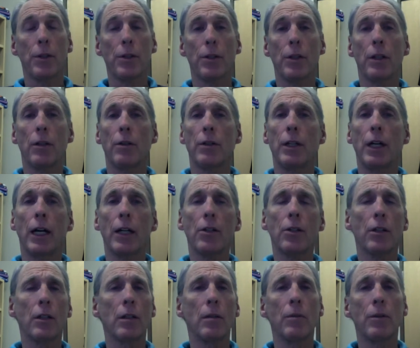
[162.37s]

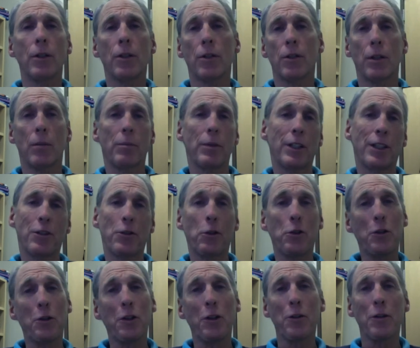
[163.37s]
introduction, just simply so
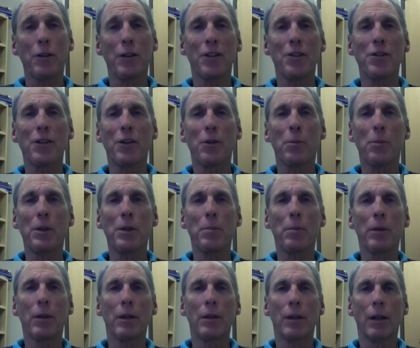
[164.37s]
you know that there's other
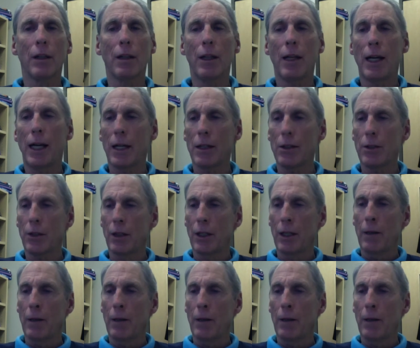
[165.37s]
people in the class.